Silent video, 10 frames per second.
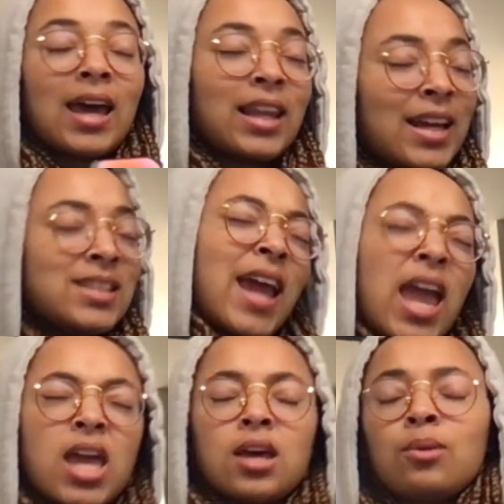like,
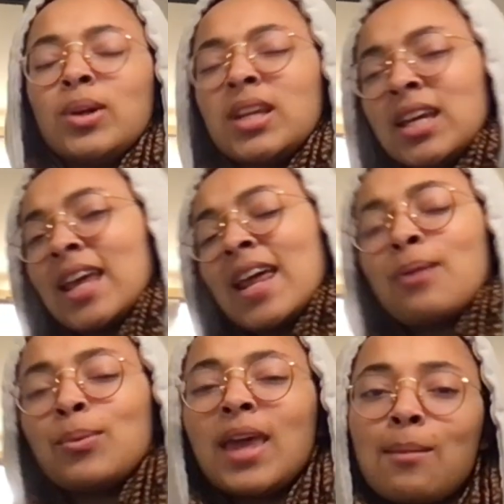damn, we didn't get in.
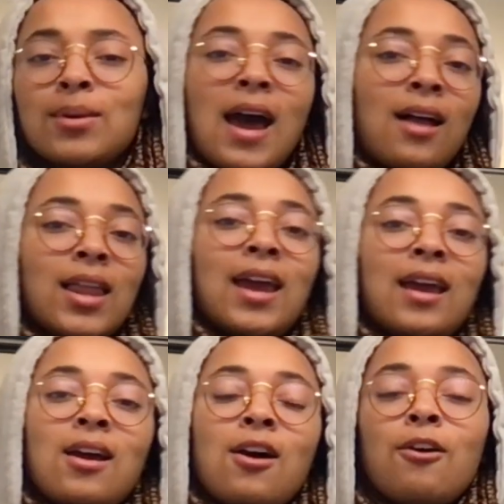We came into LA
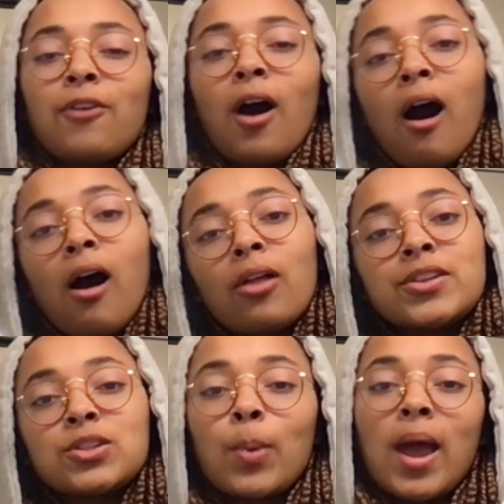for all
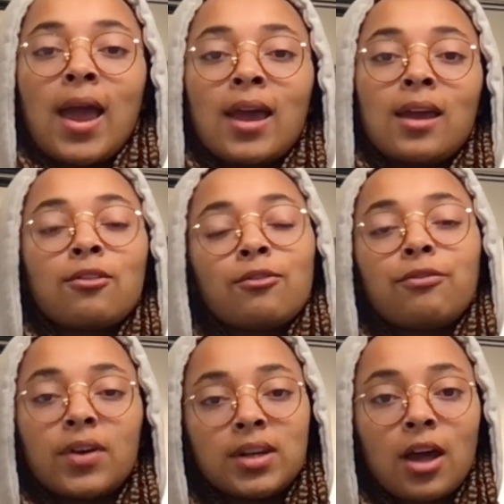this way
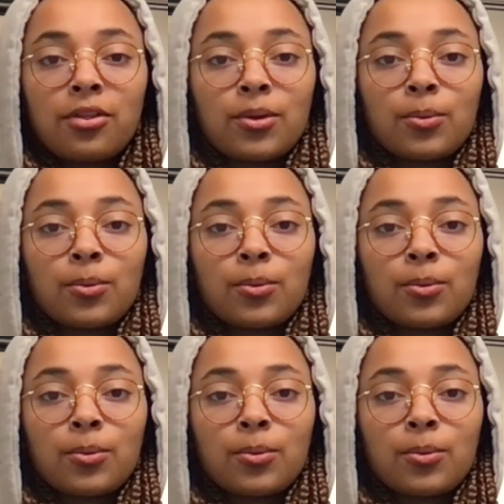for nothing,